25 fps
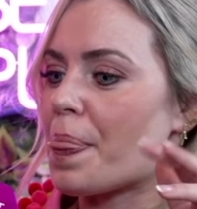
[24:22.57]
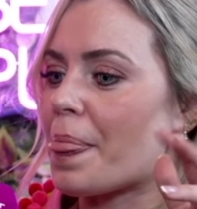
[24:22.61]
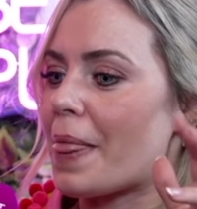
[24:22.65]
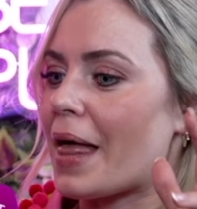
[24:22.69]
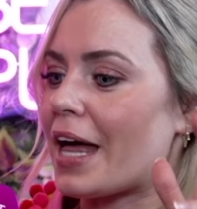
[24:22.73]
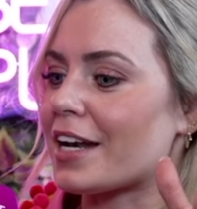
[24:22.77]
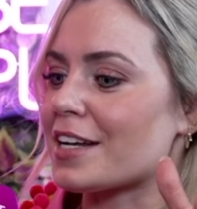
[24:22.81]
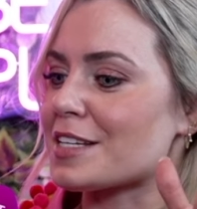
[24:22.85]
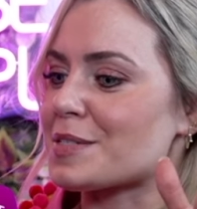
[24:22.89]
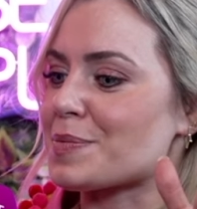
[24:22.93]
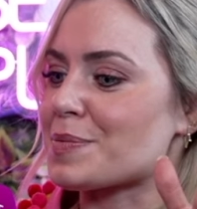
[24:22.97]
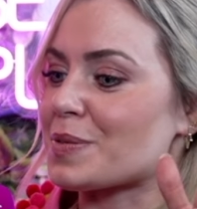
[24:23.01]

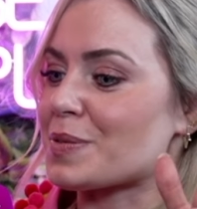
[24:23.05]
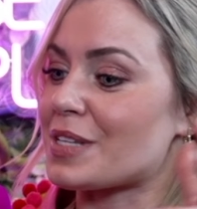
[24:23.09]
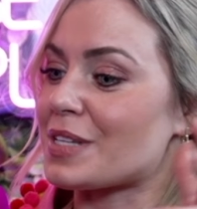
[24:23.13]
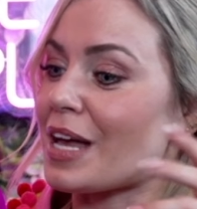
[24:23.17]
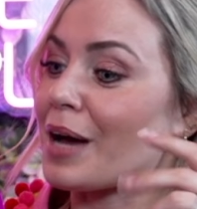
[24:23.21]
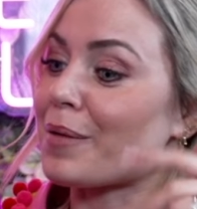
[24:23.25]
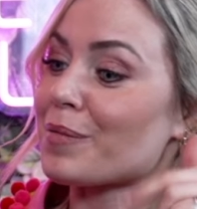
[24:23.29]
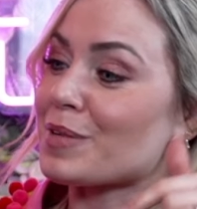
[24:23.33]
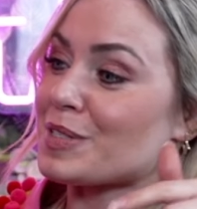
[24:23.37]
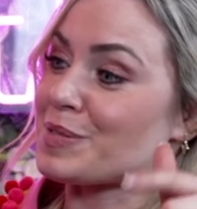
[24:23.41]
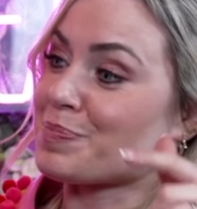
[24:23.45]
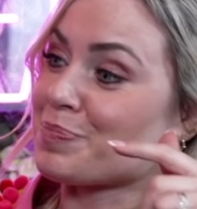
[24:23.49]
And I suppose
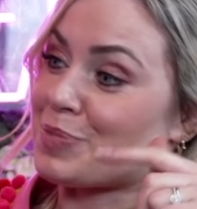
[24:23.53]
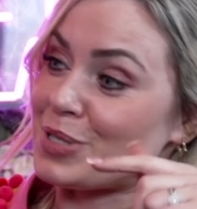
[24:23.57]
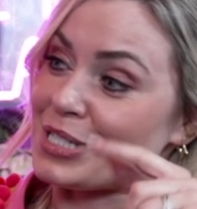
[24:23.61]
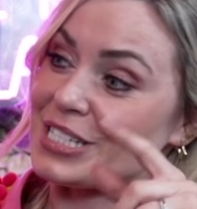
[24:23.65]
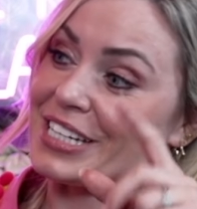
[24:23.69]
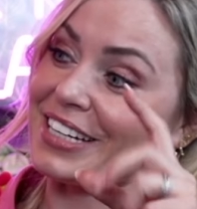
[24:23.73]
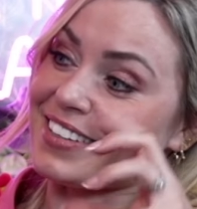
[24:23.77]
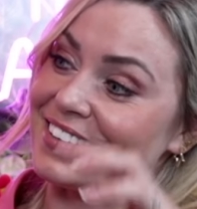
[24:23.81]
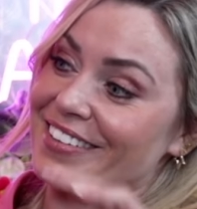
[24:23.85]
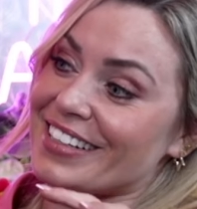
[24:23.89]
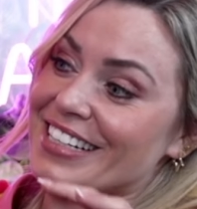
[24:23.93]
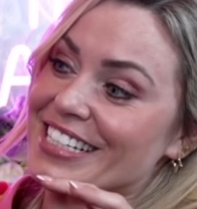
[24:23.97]
that was
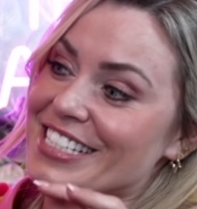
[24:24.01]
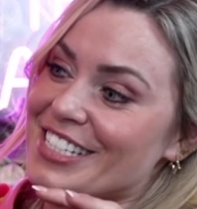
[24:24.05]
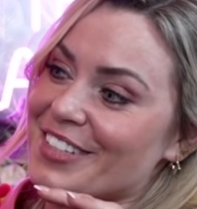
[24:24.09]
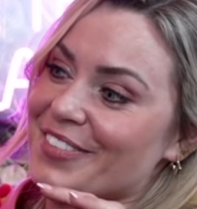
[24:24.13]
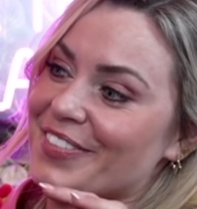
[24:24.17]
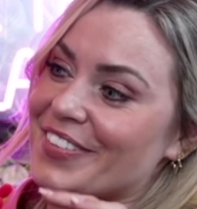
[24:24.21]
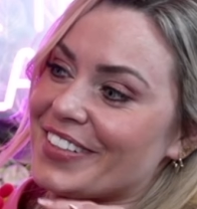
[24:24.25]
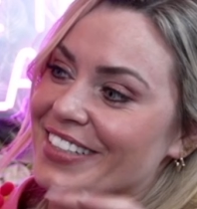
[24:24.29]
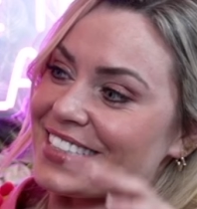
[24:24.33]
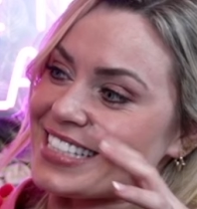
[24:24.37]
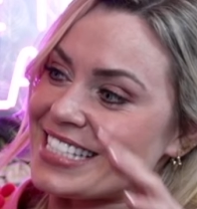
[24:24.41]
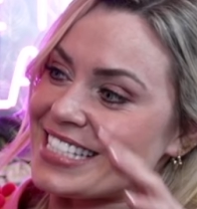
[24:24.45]
particularly
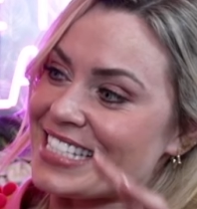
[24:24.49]
difficult,